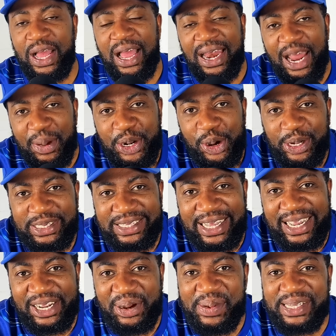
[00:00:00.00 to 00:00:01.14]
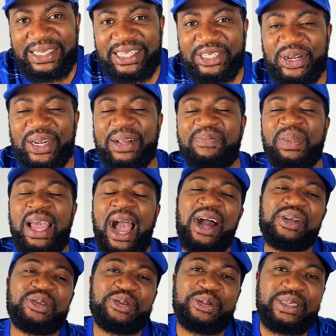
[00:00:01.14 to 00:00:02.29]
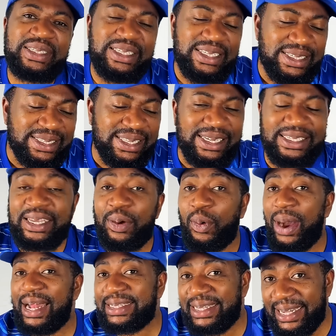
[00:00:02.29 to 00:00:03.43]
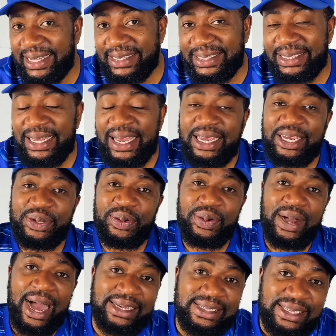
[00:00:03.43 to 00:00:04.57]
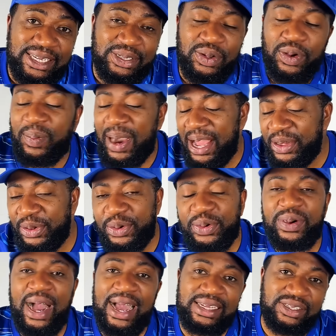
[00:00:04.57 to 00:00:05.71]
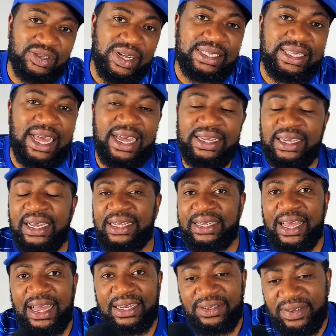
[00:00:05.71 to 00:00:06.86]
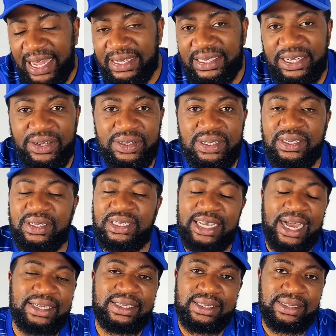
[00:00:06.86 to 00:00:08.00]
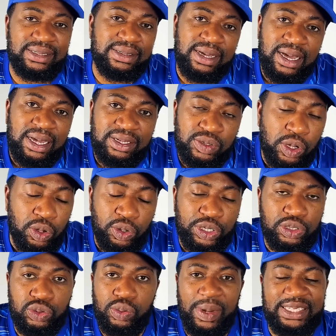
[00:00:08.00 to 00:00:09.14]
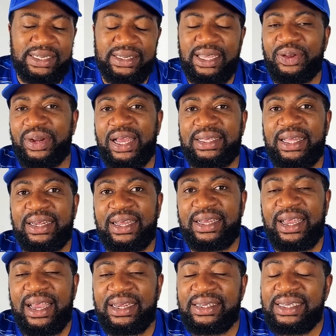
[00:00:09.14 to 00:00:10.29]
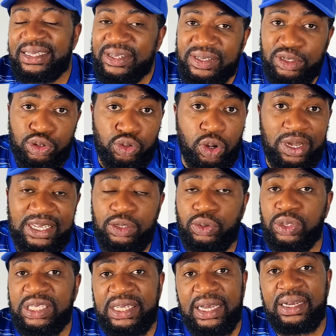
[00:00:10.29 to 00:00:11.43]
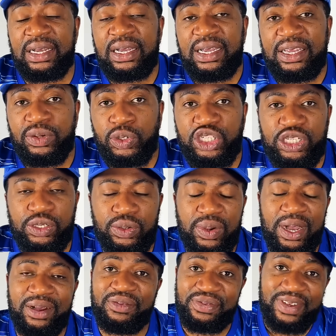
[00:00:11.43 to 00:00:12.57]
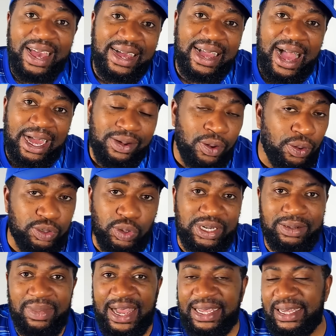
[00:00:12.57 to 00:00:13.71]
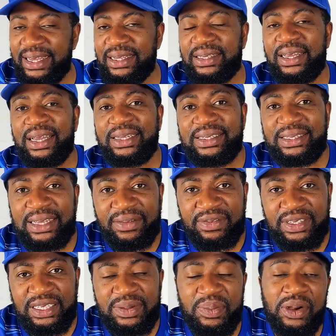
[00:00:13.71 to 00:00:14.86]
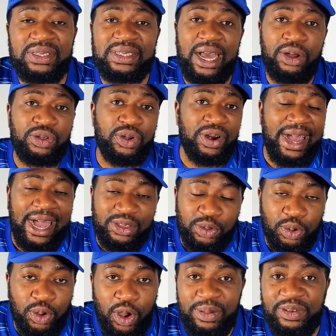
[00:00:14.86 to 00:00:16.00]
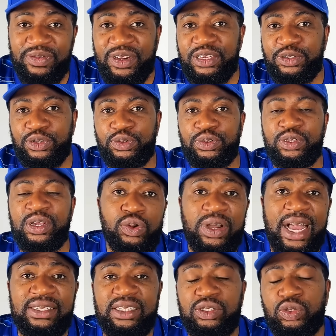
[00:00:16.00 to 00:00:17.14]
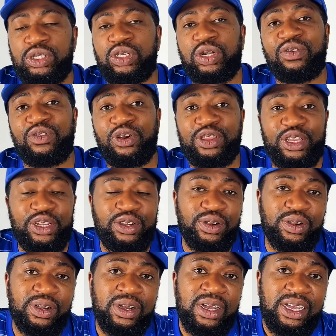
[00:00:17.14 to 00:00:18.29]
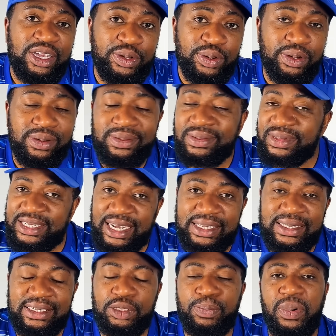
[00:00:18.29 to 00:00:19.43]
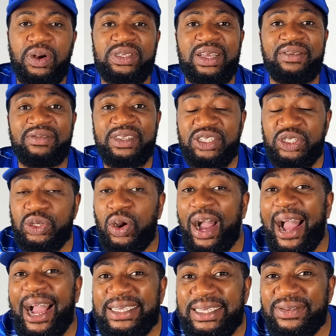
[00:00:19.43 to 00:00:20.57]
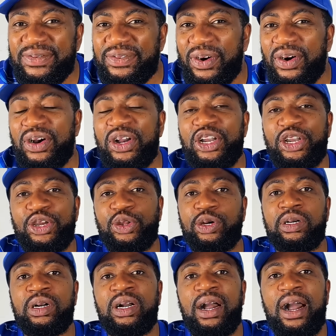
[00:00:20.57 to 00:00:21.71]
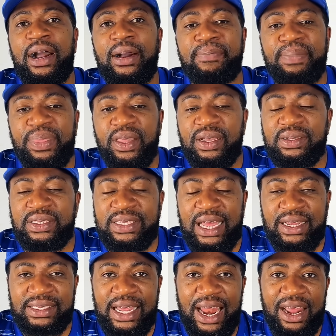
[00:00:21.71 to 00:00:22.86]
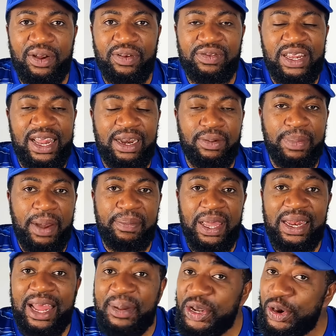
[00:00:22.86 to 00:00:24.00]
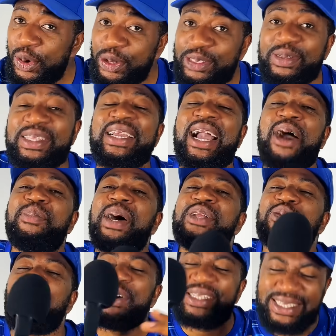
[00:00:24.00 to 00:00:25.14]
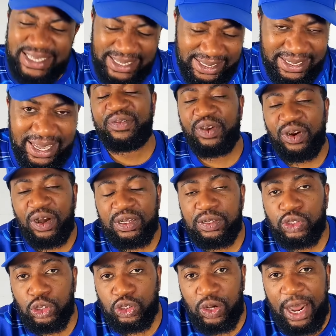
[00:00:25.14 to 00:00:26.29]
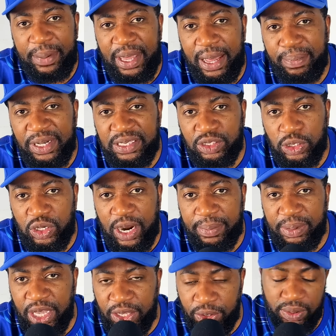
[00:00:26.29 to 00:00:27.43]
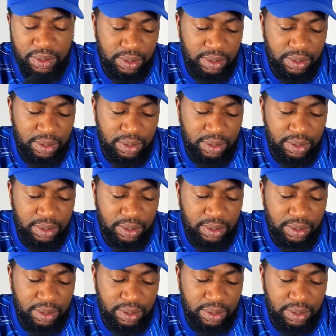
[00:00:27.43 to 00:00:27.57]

Let me know what you think in the comment section. How do you see these things? Watkins, and Sesko, Man U are interested. Then look at Chelsea, Jackson not going to Manchester United again. Chelsea struggling to sell, Chilwell, Viega hot on the market. Xavi Simons and Jorrel Hato coming very soon. Look at the situation of Rodrigo, rejecting Spurs, and Vini Jr. asking for, salary of Kylian Mbappé. Let me know what to think about all this. If you're not subscribed here, please subscribe. Thank you.